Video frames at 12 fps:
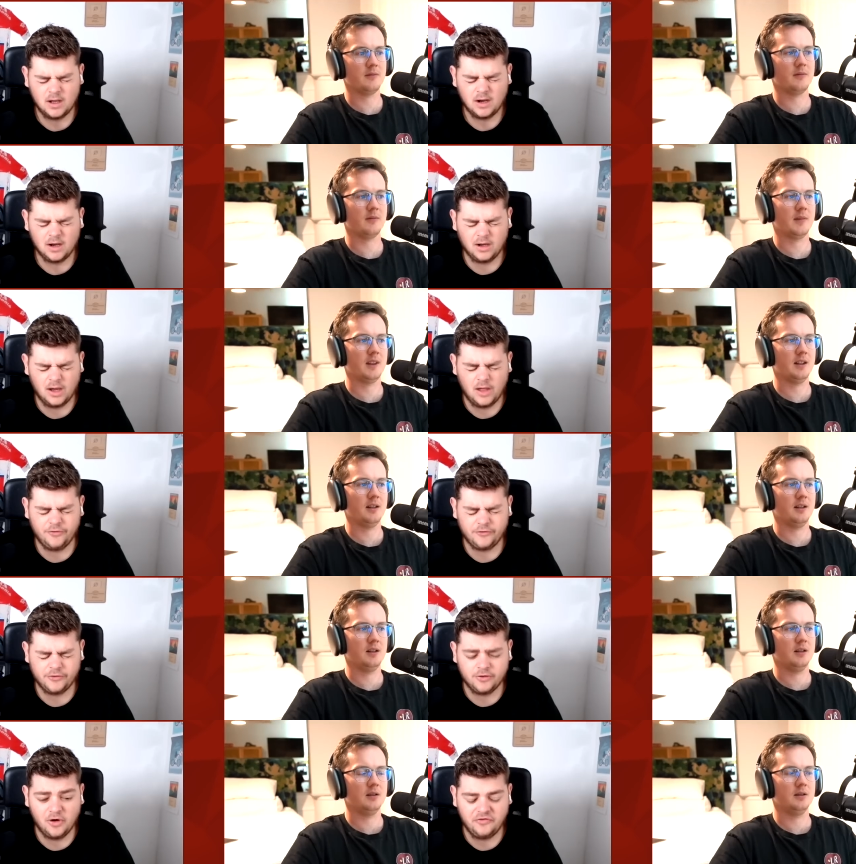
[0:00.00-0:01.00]

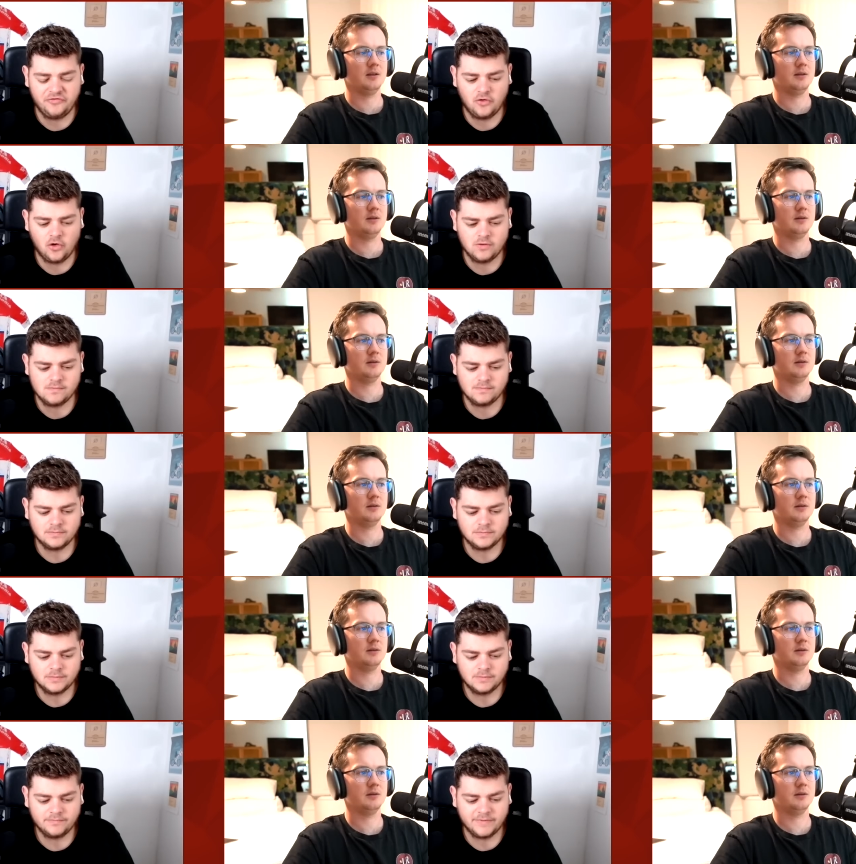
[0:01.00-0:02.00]
Speaker 1: Lander no form,
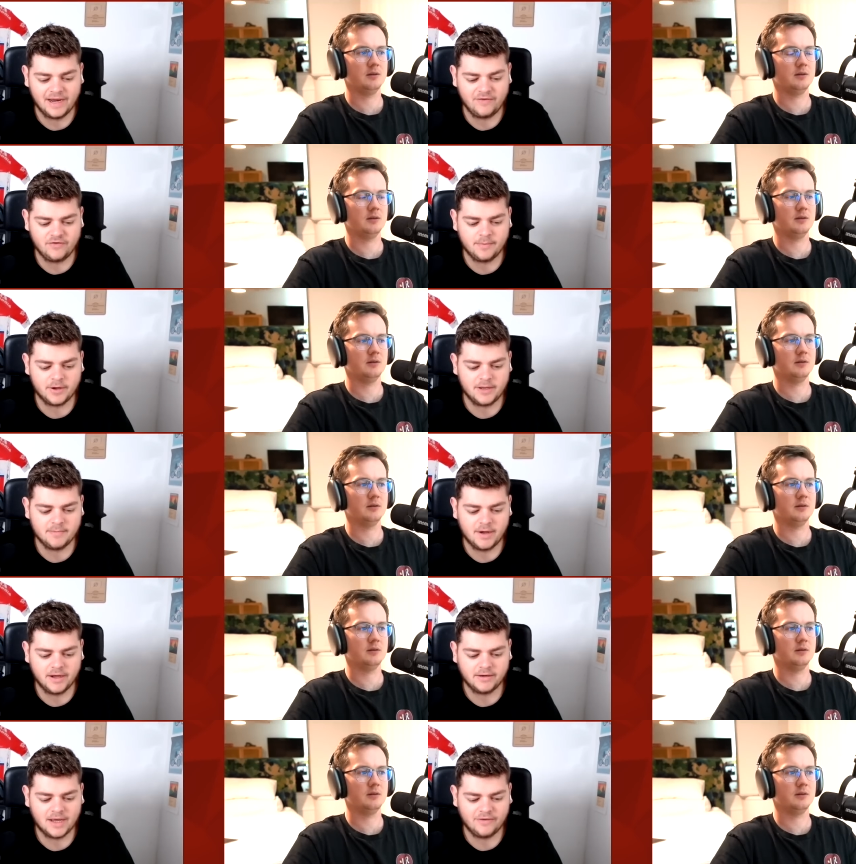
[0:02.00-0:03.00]
then everybody
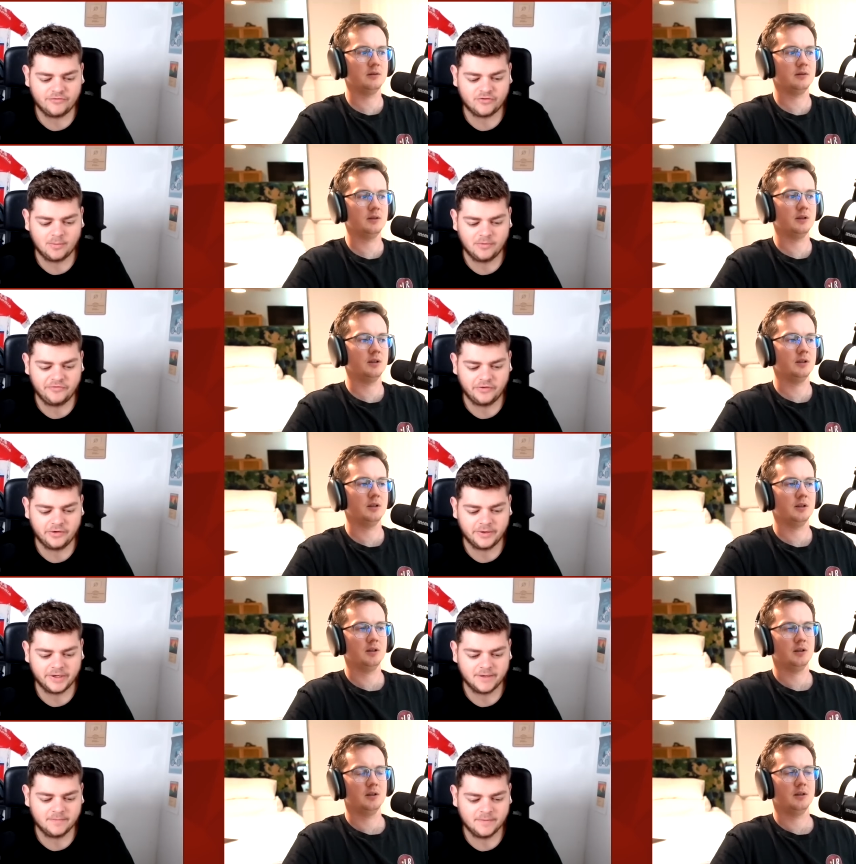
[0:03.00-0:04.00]
might have trouble
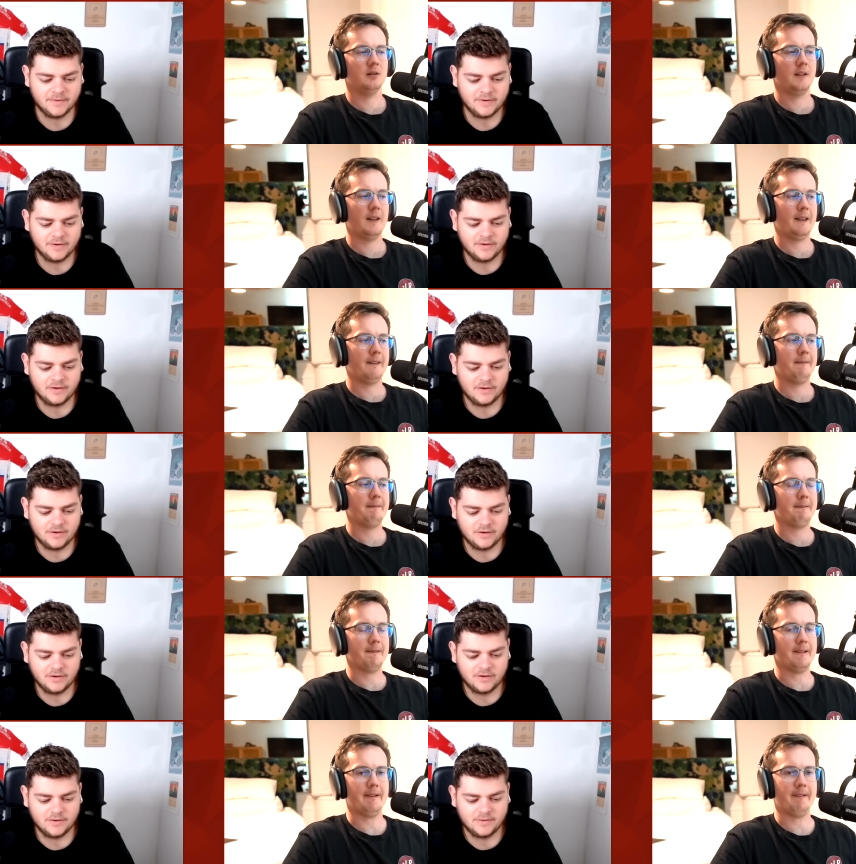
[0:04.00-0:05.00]
following him.
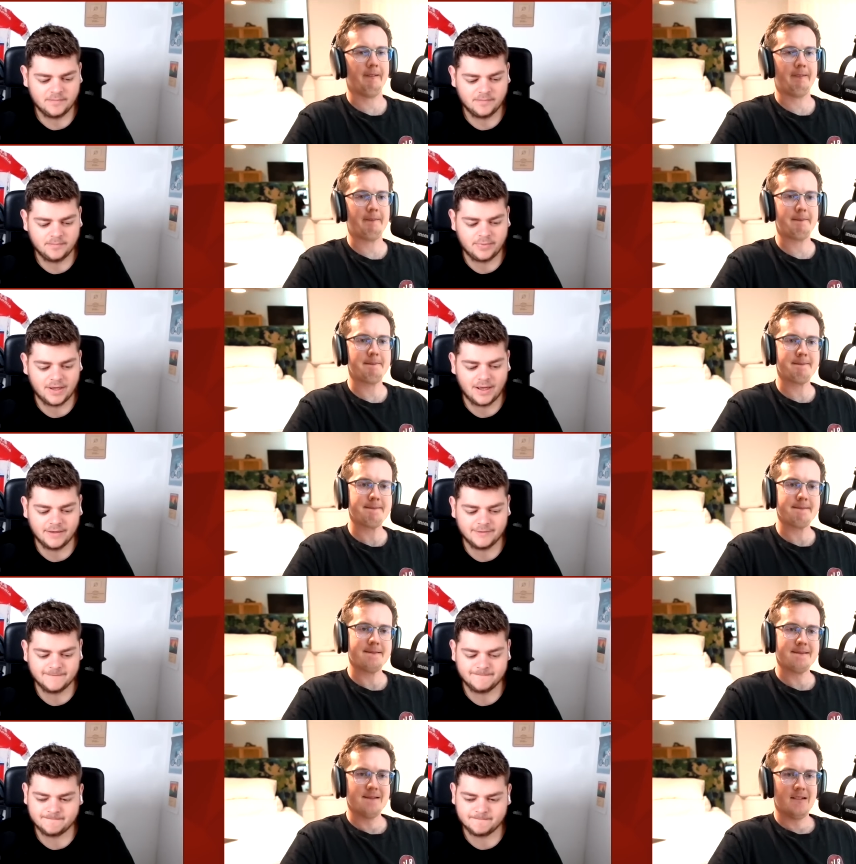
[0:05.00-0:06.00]
Speaker 2: Yeah, but
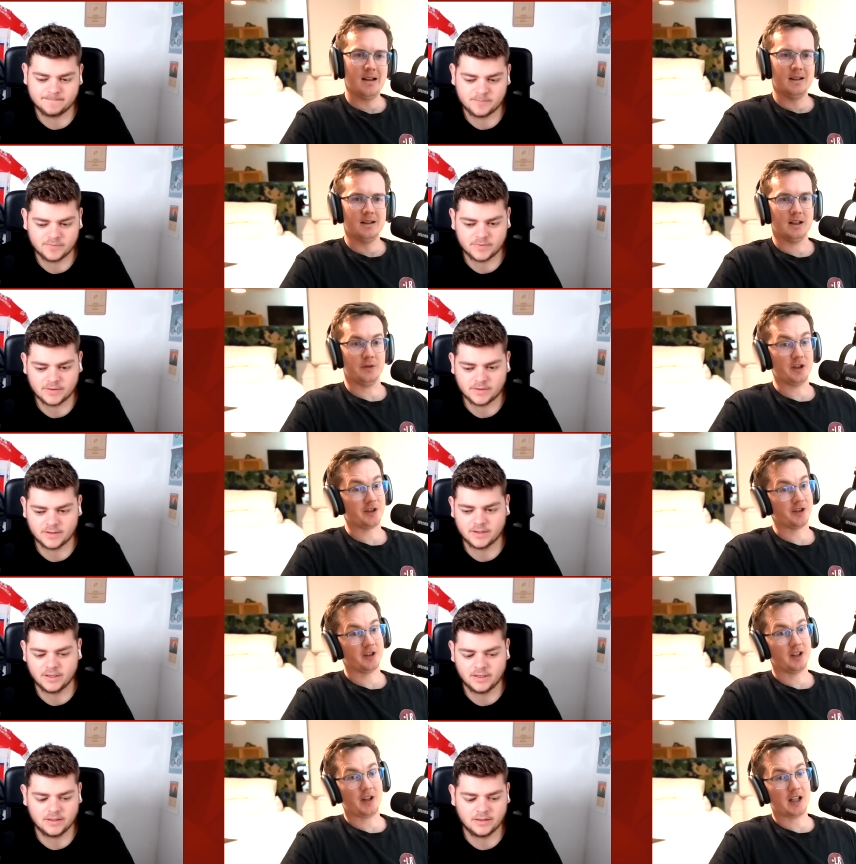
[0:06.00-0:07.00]
if
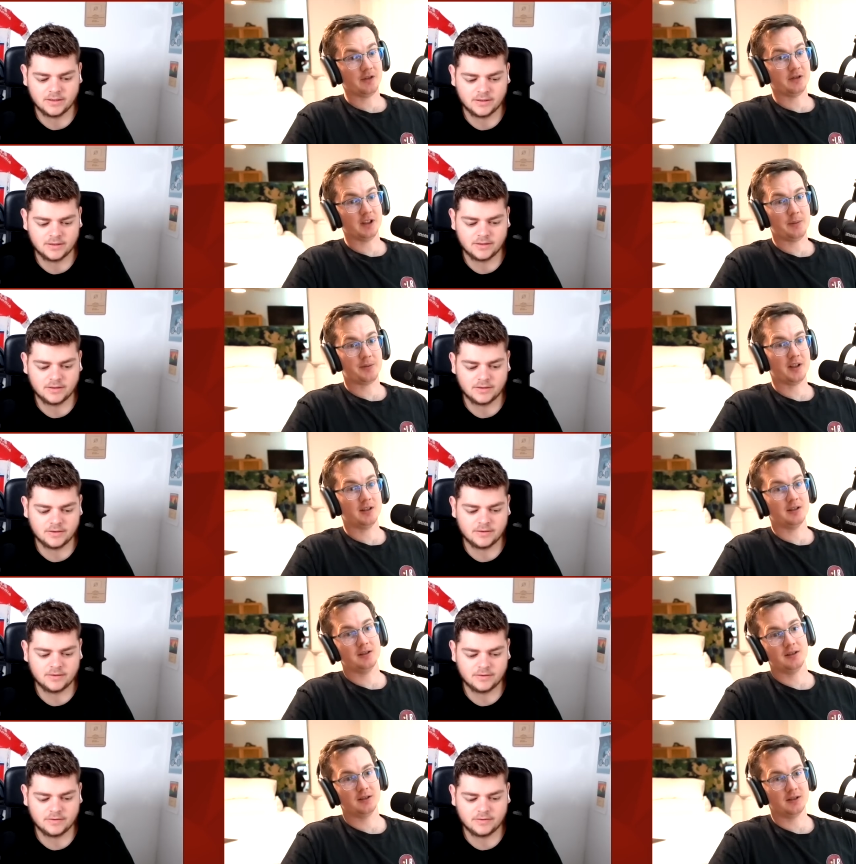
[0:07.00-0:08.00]
Alaphilippe's
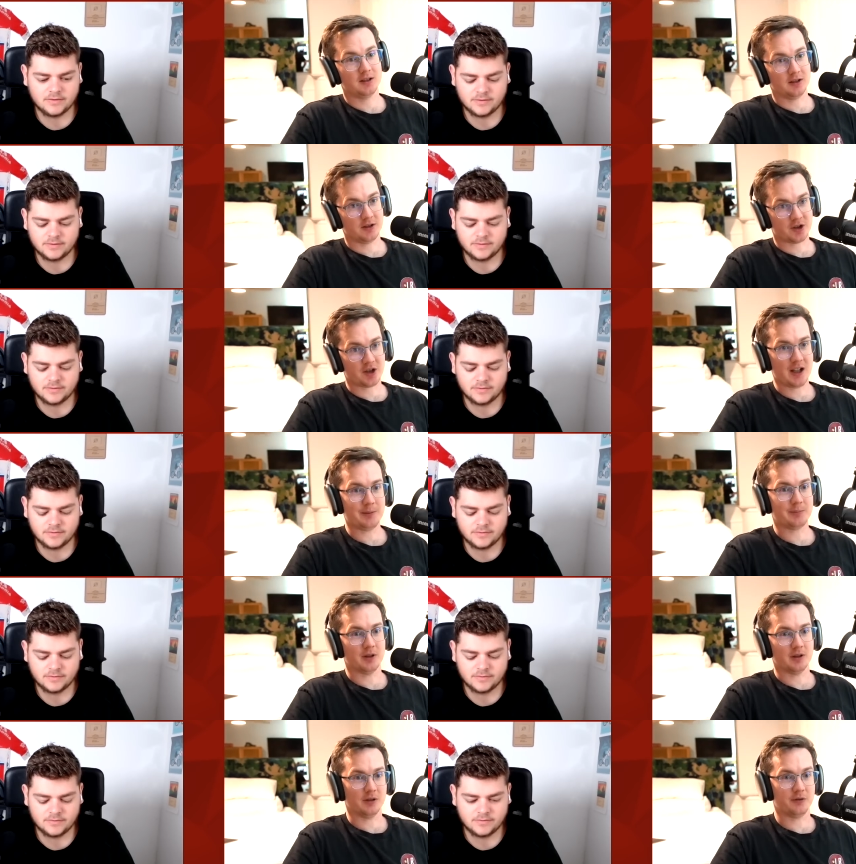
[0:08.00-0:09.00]
in the shape
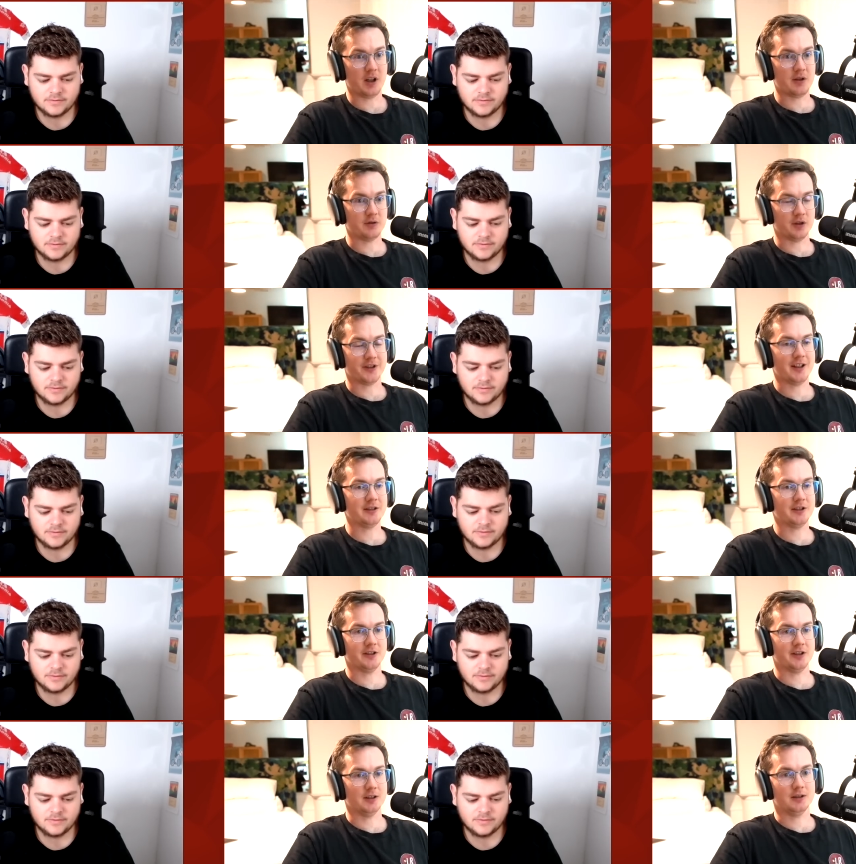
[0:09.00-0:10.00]
that Lefebvre says
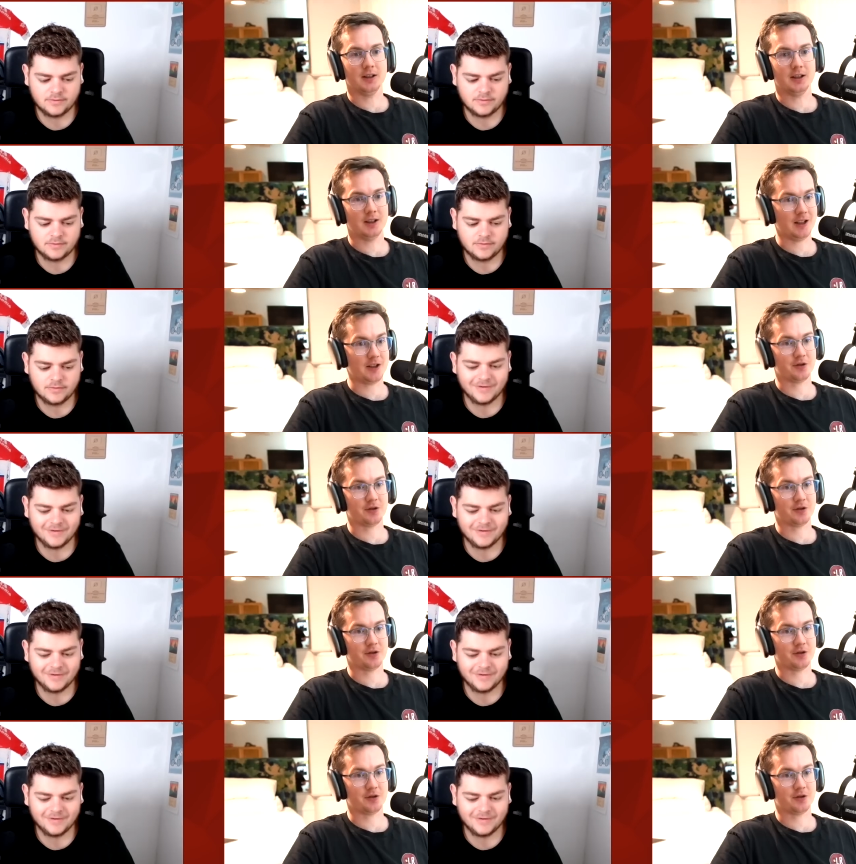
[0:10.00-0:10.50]
he's in, and he gets